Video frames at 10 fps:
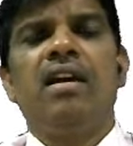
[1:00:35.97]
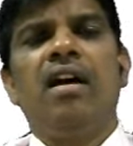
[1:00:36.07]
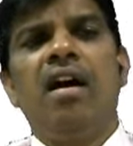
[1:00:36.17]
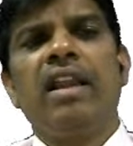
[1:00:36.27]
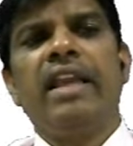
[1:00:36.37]

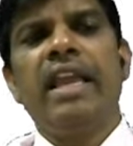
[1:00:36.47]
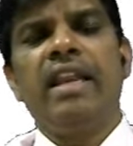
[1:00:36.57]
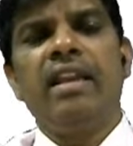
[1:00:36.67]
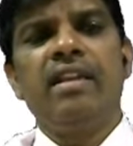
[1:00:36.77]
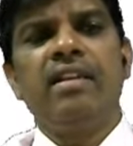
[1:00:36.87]
alkane.
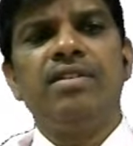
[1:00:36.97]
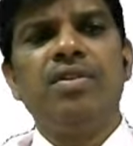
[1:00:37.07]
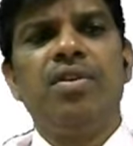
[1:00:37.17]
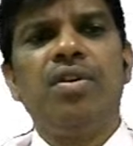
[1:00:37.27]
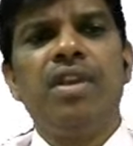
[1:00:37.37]

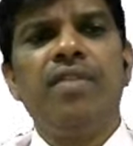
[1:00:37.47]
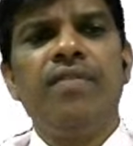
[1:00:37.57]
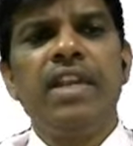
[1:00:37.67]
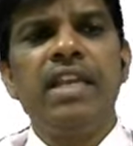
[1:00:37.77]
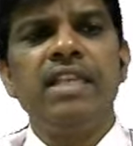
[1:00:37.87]
So if
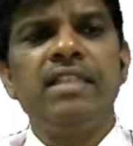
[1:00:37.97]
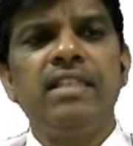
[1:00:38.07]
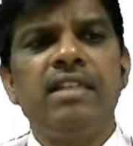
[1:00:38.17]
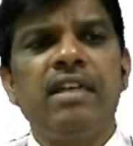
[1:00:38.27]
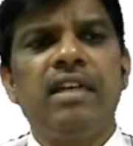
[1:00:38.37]
it is
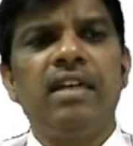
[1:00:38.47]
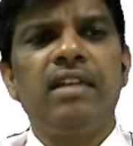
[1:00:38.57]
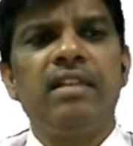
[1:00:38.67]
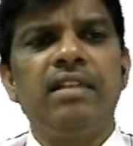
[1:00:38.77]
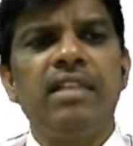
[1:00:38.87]

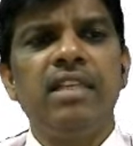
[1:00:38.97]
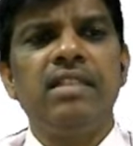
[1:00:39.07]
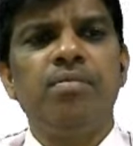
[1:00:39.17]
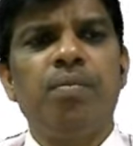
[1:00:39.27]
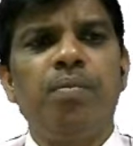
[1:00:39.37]
this,
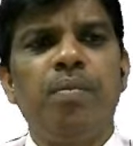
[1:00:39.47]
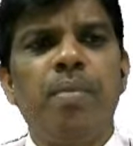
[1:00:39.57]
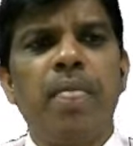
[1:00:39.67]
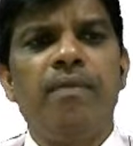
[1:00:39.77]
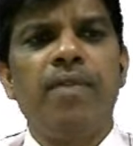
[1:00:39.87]

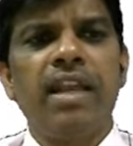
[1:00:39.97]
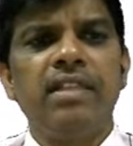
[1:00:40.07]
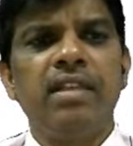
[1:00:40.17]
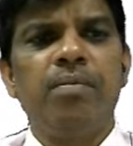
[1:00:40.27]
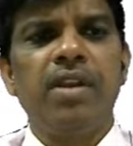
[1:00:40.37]
for
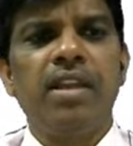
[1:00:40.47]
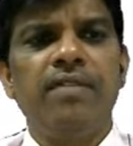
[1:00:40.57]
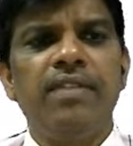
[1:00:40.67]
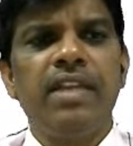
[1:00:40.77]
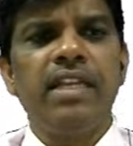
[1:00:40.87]
example,
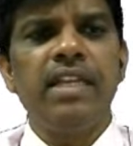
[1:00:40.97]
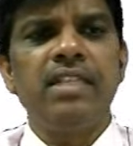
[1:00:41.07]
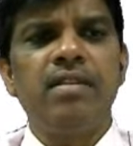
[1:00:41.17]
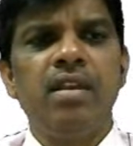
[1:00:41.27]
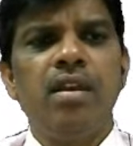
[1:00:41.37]
if it is
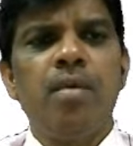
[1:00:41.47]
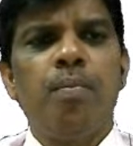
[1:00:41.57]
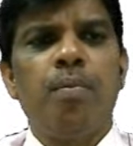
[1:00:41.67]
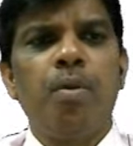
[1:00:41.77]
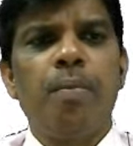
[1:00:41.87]

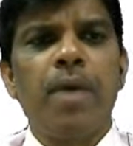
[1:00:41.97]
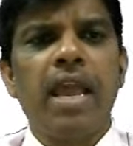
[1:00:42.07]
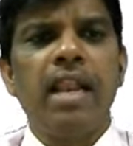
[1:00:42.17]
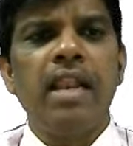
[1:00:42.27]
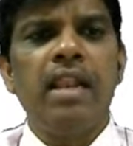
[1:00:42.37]

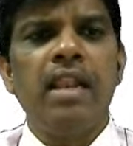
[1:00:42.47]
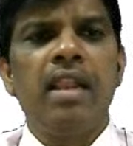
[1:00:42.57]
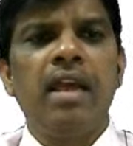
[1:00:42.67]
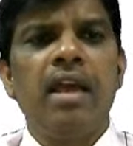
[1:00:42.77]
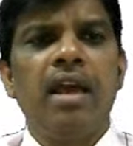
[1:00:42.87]
propyl
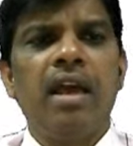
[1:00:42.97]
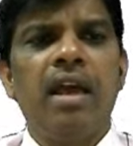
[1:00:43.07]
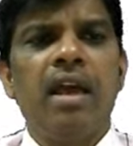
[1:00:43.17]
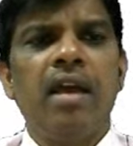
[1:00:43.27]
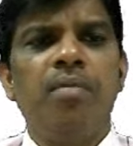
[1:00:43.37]

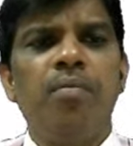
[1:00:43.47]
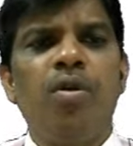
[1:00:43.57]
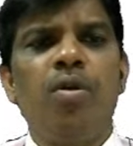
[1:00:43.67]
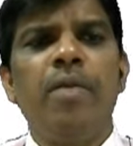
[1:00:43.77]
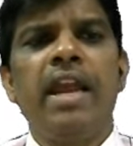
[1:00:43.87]

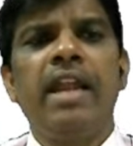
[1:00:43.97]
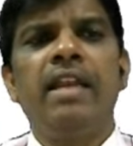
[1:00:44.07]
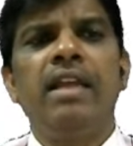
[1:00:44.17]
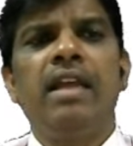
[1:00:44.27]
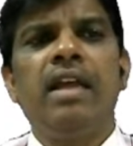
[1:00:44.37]
bromide
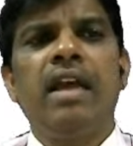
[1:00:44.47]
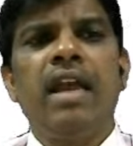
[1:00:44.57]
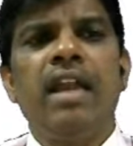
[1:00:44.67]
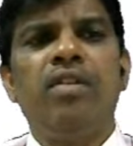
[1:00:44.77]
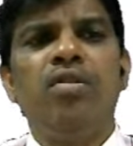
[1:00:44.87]

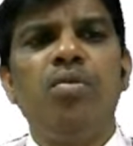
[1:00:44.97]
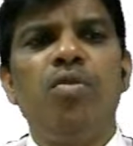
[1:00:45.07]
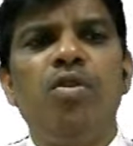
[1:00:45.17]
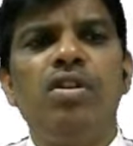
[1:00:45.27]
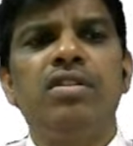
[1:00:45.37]
and 2
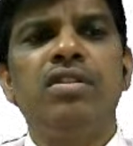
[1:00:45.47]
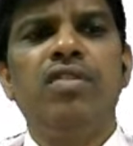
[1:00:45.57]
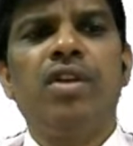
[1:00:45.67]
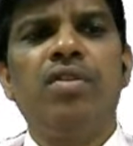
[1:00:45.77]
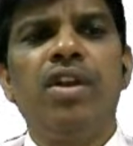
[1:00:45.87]
moles, you
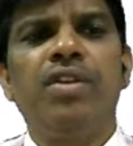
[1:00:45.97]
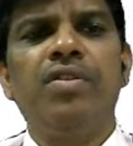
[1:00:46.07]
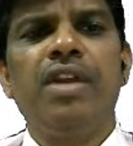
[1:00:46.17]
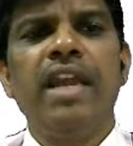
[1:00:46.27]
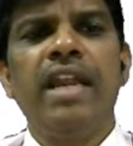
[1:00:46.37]
are going to
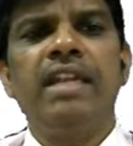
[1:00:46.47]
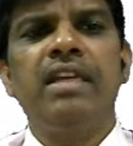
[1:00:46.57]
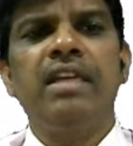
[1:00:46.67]
get